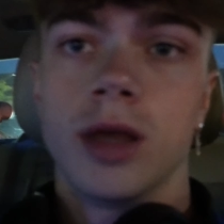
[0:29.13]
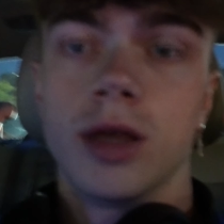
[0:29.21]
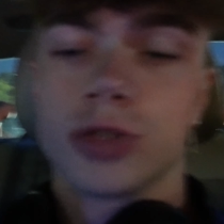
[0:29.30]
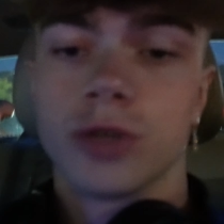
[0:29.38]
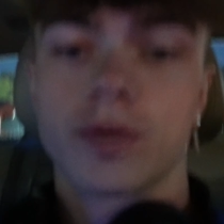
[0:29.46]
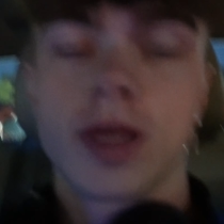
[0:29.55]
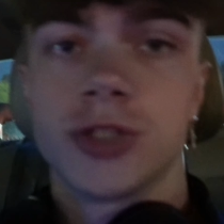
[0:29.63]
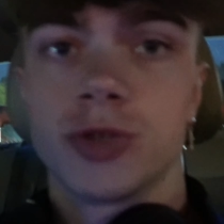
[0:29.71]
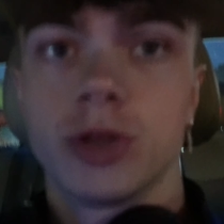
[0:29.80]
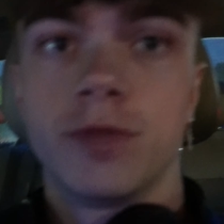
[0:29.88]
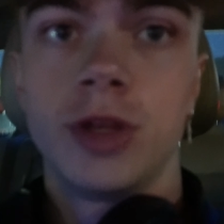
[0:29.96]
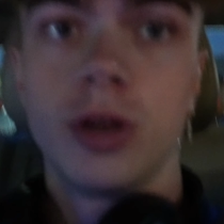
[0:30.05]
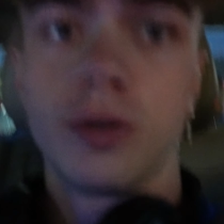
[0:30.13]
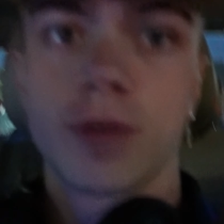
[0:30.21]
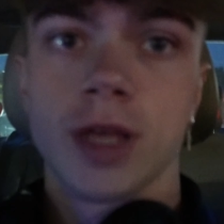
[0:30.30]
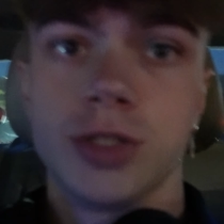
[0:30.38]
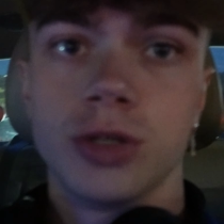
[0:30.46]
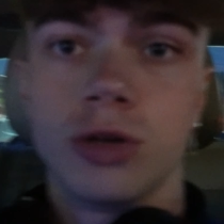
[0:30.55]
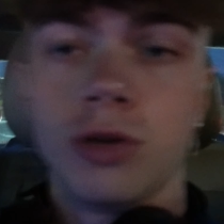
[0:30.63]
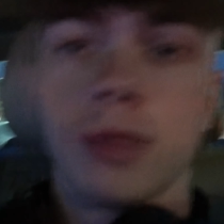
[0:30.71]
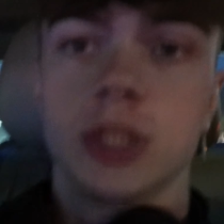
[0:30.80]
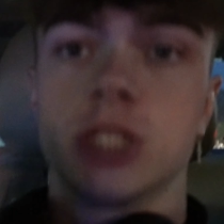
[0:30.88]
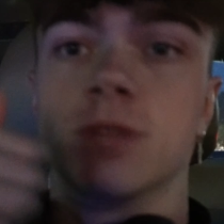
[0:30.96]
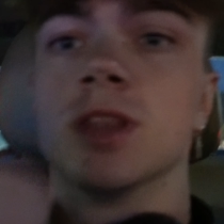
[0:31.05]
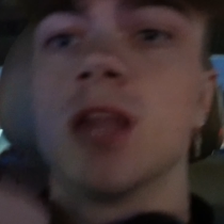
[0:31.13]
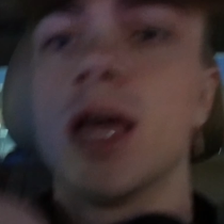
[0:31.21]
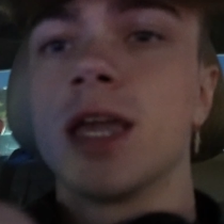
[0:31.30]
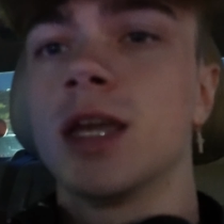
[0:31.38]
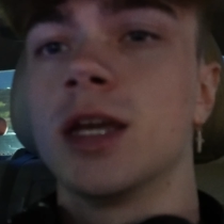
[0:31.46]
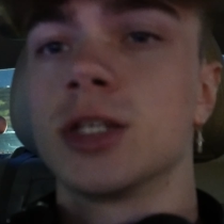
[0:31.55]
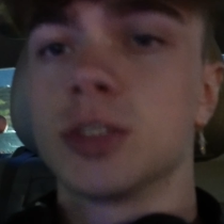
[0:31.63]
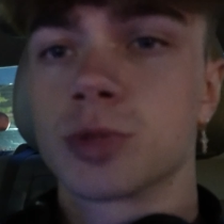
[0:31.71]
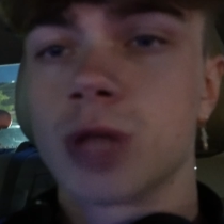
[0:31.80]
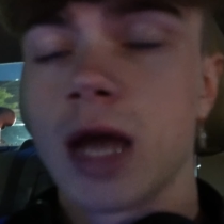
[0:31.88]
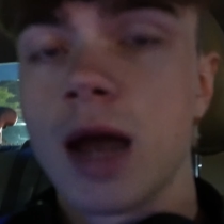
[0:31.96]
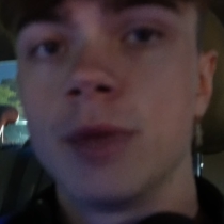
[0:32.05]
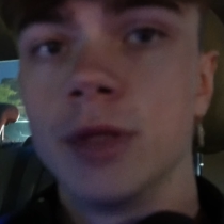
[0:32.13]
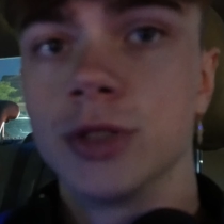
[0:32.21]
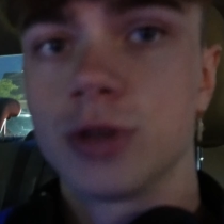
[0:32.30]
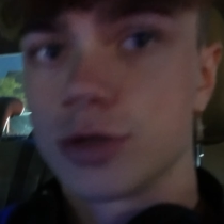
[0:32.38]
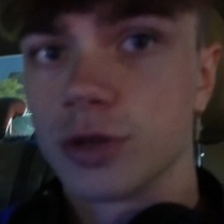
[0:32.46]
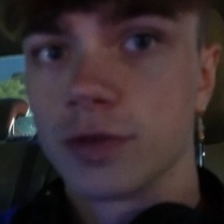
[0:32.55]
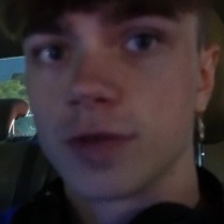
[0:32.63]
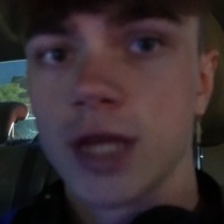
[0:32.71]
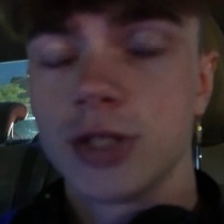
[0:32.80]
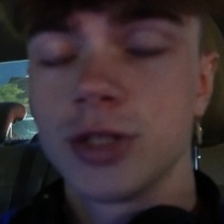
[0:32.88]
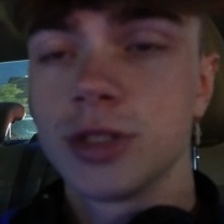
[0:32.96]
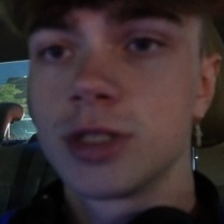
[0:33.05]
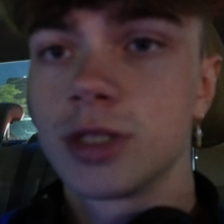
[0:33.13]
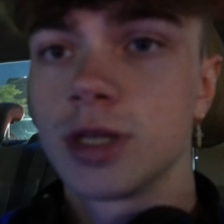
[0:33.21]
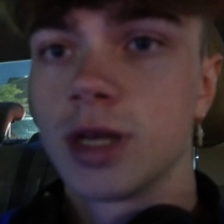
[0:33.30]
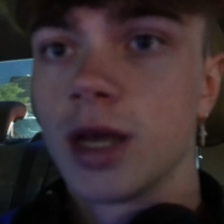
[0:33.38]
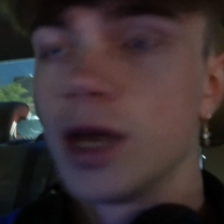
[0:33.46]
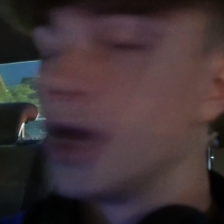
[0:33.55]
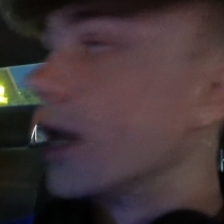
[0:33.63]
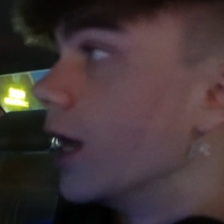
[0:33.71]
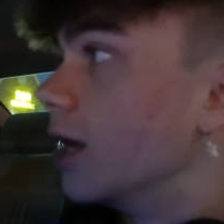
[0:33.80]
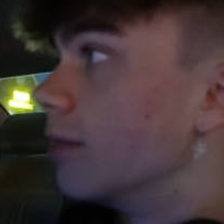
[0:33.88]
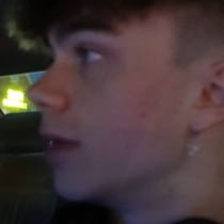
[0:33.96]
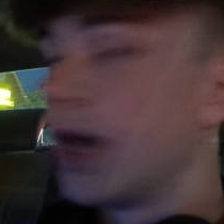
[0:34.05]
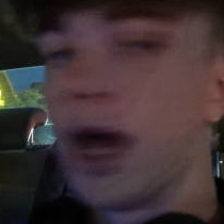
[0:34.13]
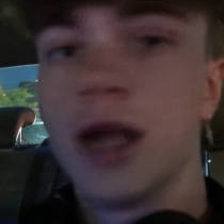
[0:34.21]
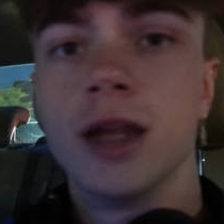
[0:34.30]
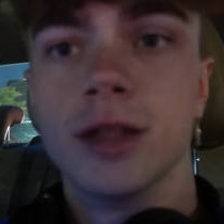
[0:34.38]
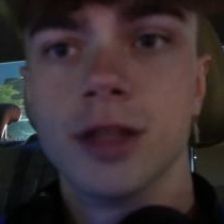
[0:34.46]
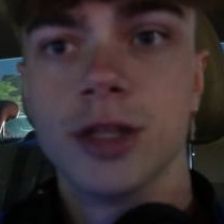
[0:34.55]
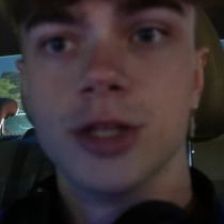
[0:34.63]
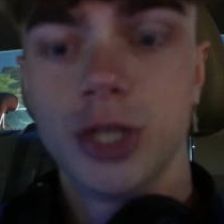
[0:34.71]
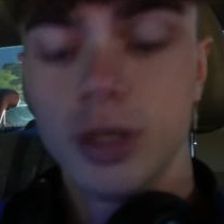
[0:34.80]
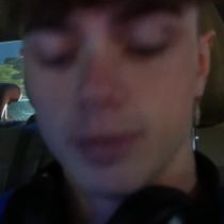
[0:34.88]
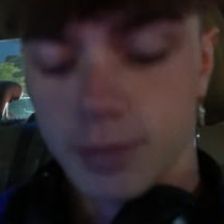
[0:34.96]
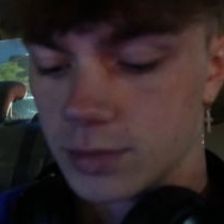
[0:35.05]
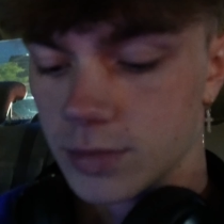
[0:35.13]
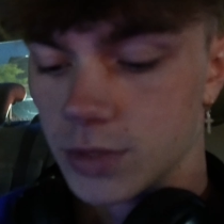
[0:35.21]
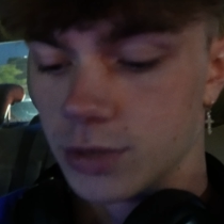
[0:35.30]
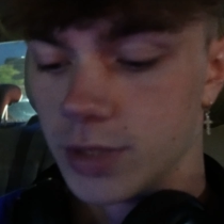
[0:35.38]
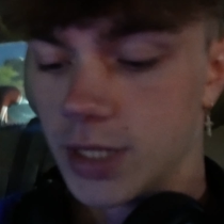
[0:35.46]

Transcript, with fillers: so if you guys enjoyed the video, if you guys do, make sure to leave a like, subscribe, and turn on notifications. And I'm about to head into the gym. Dude,